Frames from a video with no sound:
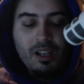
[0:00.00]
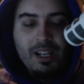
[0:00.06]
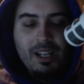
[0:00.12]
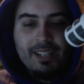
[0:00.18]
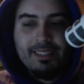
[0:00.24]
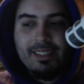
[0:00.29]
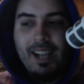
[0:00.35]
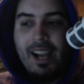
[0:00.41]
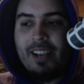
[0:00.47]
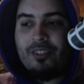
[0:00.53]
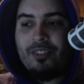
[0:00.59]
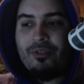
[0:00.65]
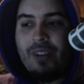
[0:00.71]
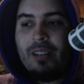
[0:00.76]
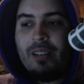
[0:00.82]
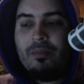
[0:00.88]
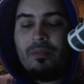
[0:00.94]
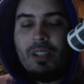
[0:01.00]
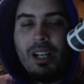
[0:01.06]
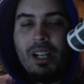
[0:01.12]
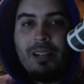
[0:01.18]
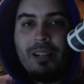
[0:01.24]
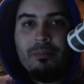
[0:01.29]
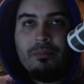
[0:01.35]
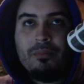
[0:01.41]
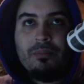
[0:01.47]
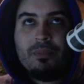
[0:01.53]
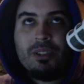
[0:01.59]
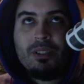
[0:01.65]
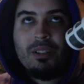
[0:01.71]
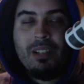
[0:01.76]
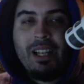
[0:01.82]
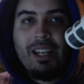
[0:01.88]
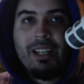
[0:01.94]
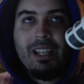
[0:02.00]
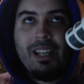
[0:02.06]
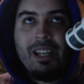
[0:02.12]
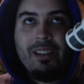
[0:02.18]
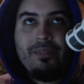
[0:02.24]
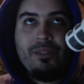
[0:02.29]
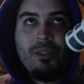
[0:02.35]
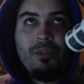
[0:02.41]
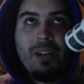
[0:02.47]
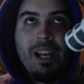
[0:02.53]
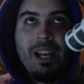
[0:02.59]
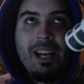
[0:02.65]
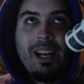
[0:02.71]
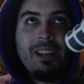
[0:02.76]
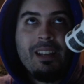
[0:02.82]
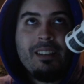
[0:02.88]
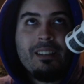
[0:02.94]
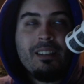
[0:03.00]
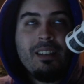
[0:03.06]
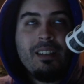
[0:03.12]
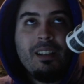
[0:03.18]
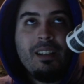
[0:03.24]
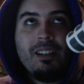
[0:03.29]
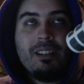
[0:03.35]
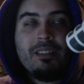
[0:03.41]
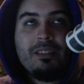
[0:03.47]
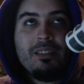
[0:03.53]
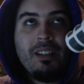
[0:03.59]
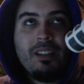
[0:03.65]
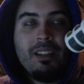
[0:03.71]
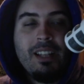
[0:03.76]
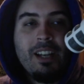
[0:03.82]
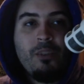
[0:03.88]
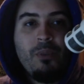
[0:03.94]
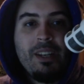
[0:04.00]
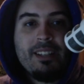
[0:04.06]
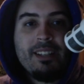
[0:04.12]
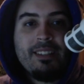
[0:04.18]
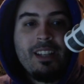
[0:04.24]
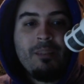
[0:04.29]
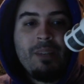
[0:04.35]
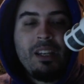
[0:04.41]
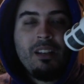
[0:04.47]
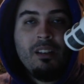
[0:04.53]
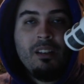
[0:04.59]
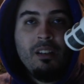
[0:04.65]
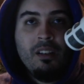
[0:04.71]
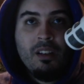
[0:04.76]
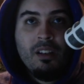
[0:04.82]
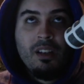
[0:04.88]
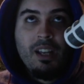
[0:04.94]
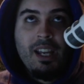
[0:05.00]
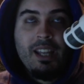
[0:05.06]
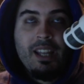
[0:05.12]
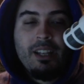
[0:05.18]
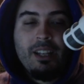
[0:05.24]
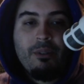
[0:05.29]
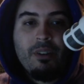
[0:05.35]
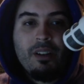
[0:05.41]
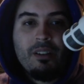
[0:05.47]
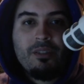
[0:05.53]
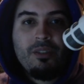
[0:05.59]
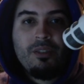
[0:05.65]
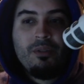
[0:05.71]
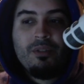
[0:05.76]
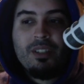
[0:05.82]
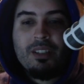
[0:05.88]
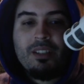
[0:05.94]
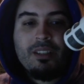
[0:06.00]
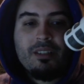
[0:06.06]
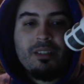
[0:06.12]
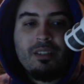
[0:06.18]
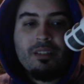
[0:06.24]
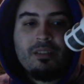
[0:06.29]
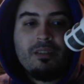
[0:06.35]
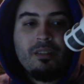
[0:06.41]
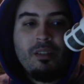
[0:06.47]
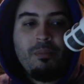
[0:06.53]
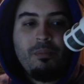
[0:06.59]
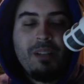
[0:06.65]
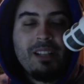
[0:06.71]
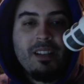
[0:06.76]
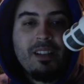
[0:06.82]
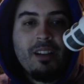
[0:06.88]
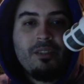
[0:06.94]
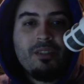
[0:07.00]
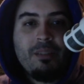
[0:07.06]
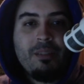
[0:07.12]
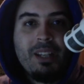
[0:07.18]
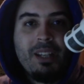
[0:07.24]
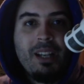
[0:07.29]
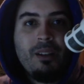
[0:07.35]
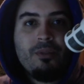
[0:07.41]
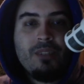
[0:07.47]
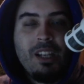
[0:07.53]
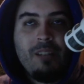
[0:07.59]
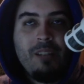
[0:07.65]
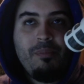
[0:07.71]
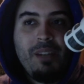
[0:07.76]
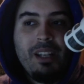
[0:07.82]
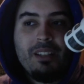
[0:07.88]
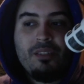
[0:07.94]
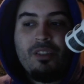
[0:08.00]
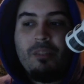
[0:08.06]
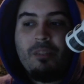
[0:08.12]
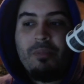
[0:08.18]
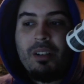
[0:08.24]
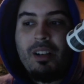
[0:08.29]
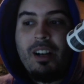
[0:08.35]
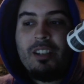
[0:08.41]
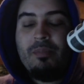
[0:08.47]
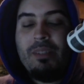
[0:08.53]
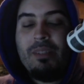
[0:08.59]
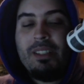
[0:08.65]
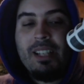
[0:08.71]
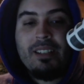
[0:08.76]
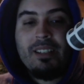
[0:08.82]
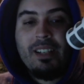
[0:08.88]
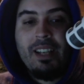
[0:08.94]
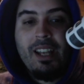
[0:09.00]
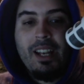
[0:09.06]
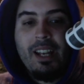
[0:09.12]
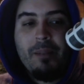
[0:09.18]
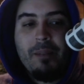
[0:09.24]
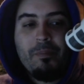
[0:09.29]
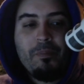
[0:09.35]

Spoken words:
ties, right? So like if you had stun like weakest enemy and there were 2 6/6s, Plaza Guardian or something else, it being the cheaper cost means that's going to get hit.